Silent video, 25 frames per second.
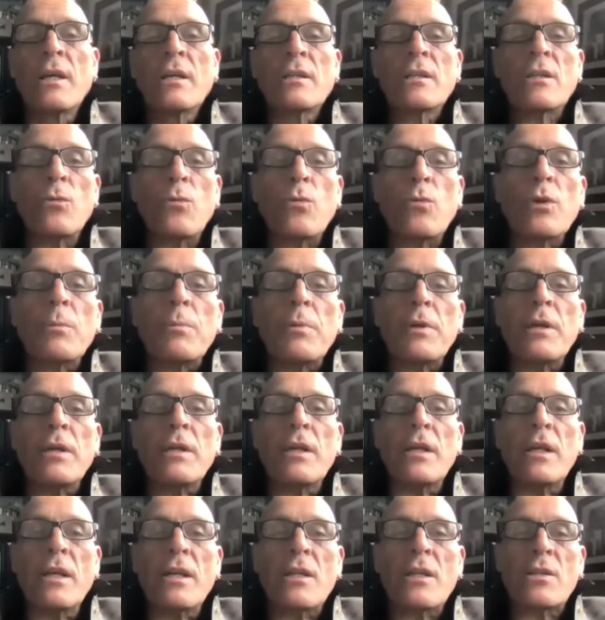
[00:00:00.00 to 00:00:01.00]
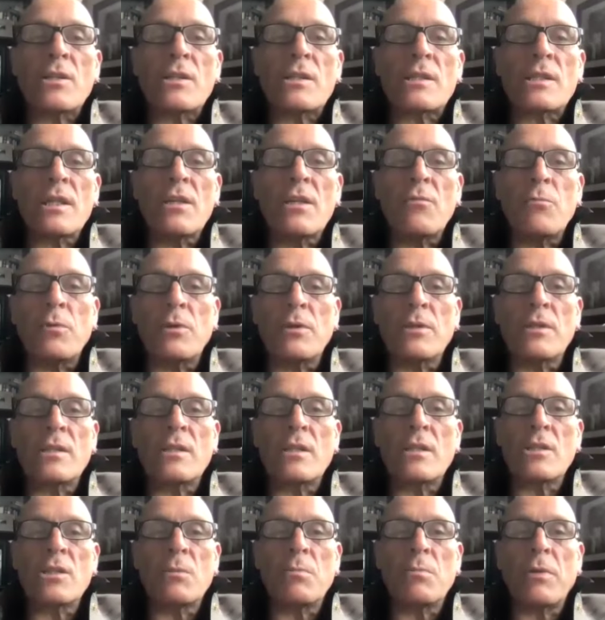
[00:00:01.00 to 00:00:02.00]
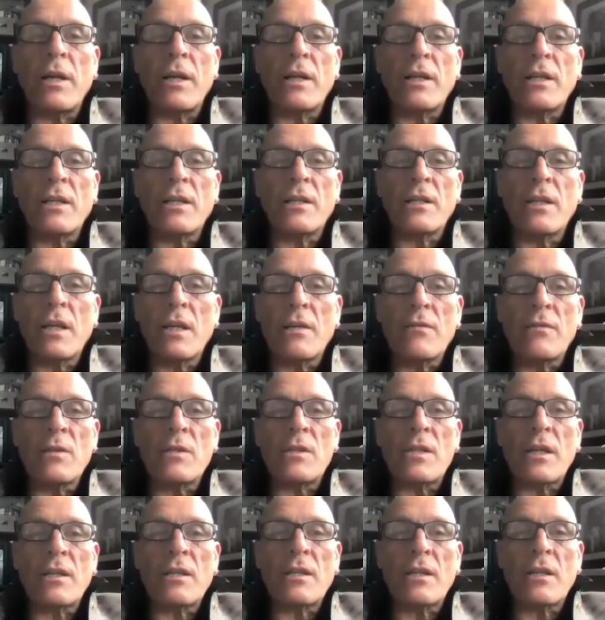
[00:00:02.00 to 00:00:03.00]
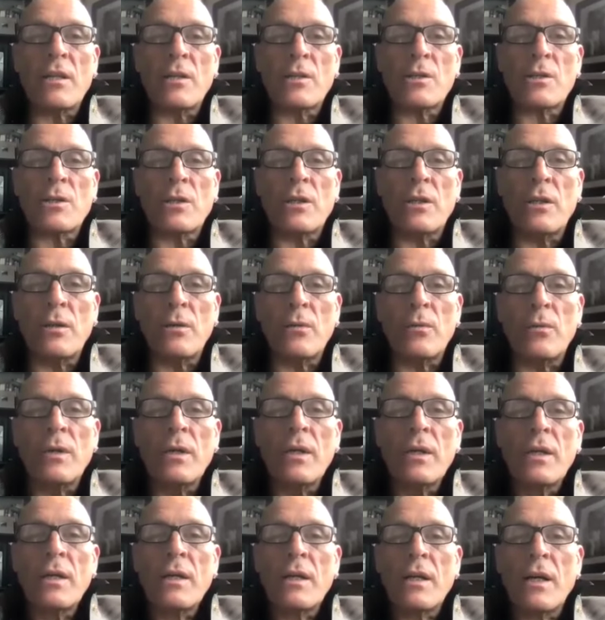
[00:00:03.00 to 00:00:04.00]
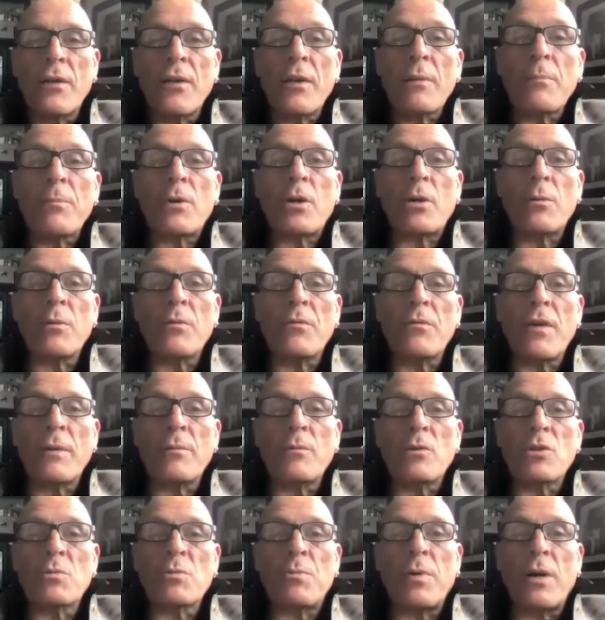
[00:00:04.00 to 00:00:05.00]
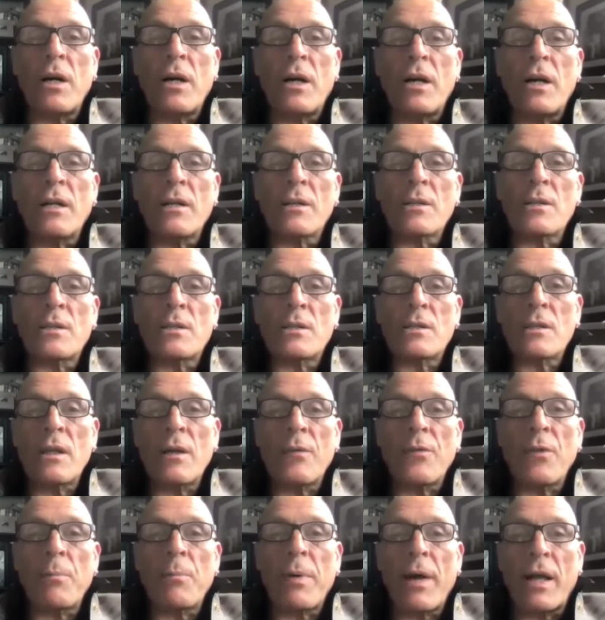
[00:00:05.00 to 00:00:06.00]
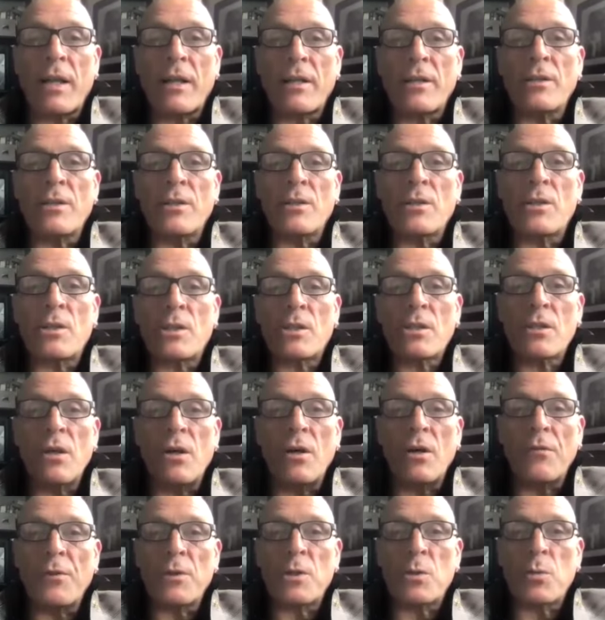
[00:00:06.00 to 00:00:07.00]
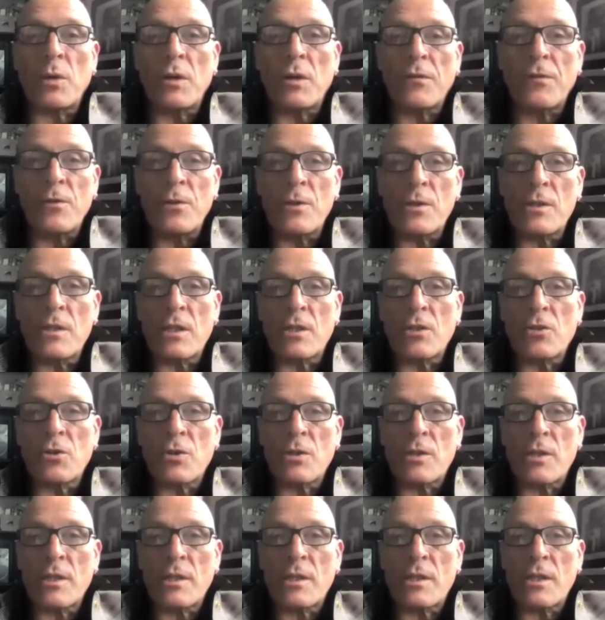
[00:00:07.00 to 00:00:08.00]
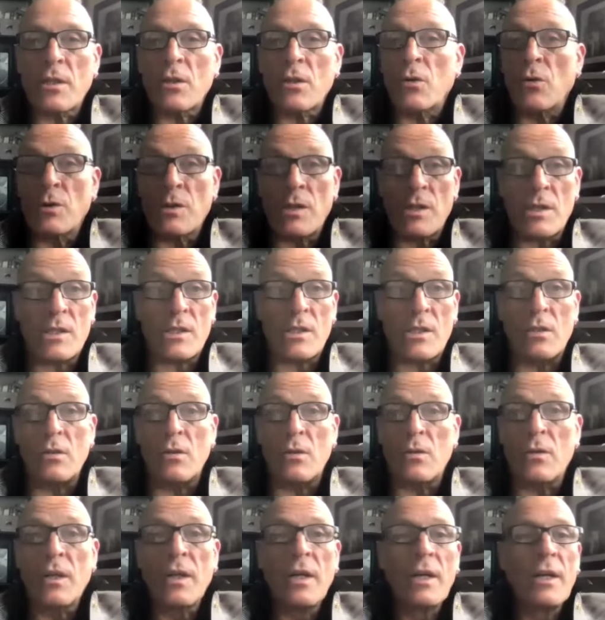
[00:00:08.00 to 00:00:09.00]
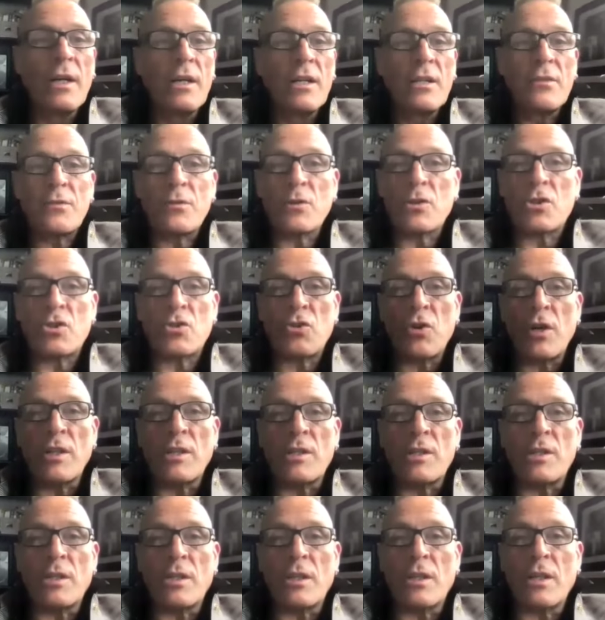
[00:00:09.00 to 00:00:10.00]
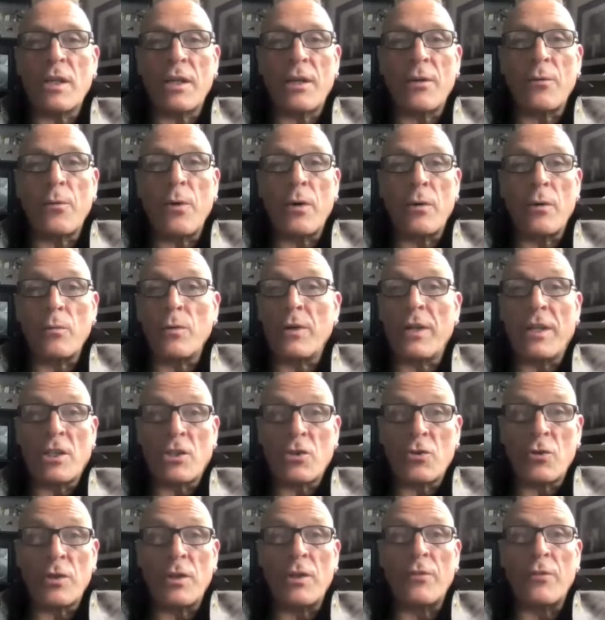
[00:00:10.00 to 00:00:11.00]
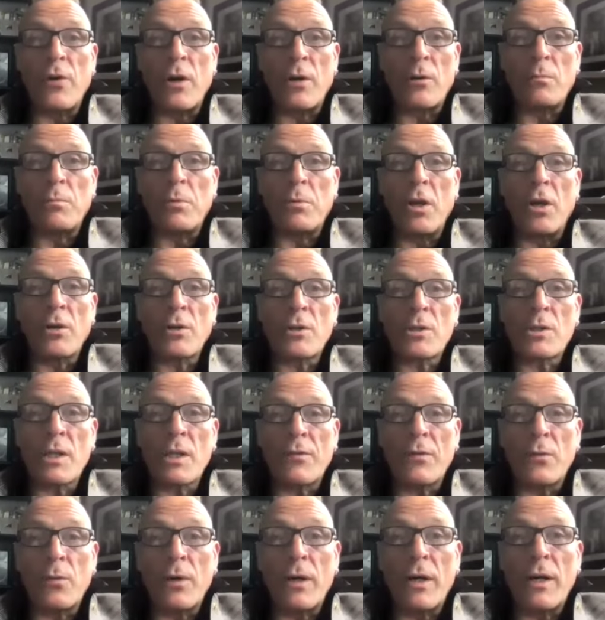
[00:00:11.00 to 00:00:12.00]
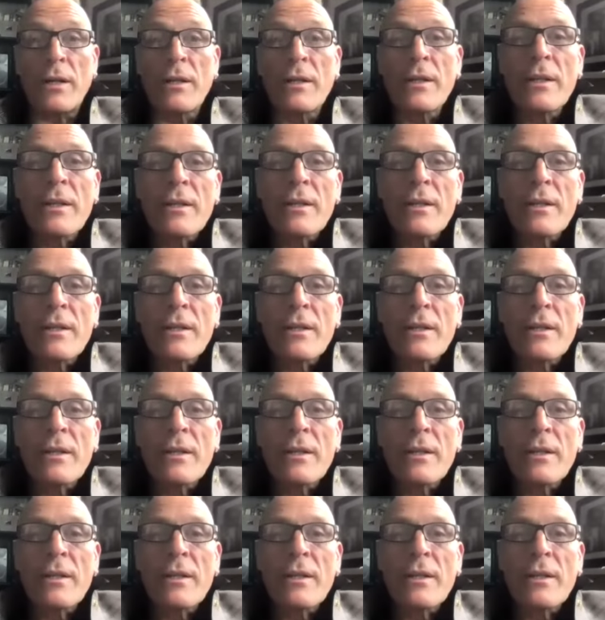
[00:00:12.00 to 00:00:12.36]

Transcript: that would have been inconceivable in city planning even 10 years ago? Are they becoming very much parts of the palette of the 21st century city, or is it still frustrating kind of literally roadblocks everywhere?